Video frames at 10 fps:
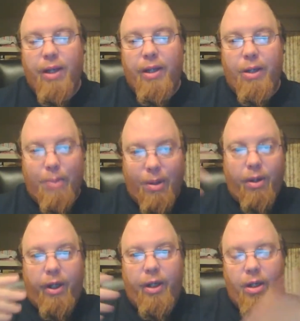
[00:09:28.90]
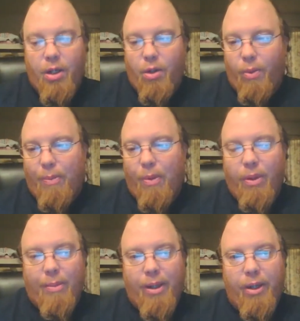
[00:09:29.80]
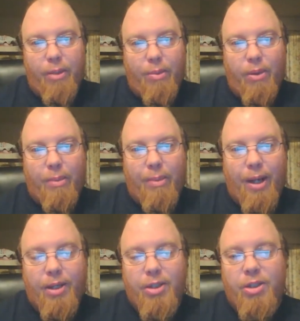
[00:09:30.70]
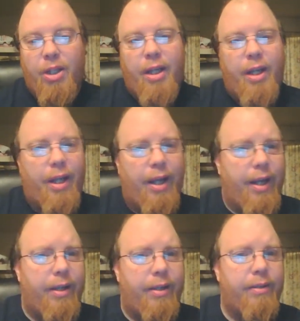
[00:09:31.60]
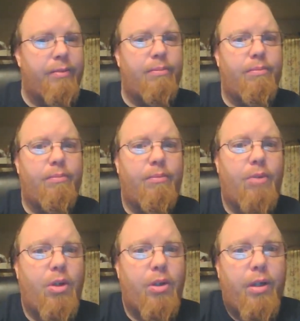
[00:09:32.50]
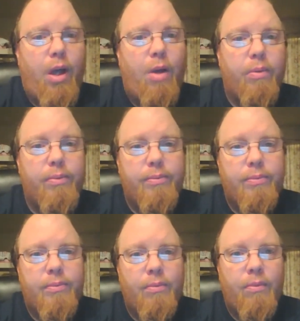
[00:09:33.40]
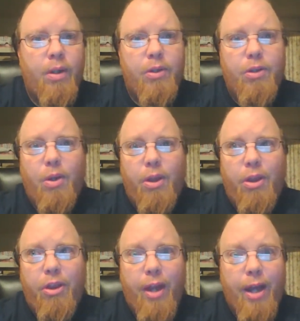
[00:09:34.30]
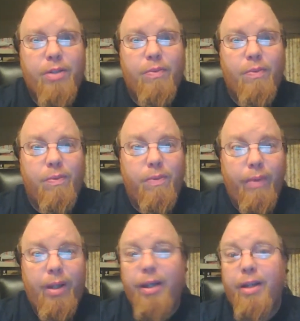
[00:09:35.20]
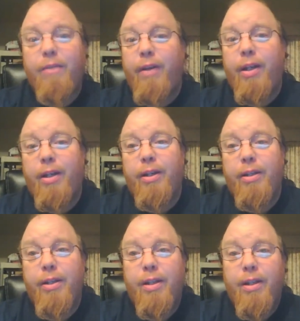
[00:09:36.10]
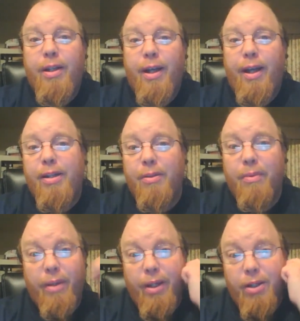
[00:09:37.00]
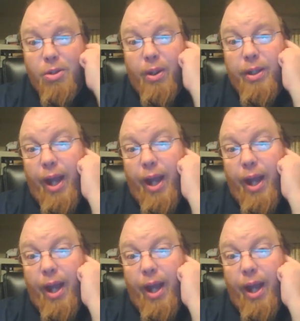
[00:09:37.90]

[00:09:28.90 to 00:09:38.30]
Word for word: in your party with Pokemon in your Pokebox, and you're good to go. So that's really convenient. I actually really enjoyed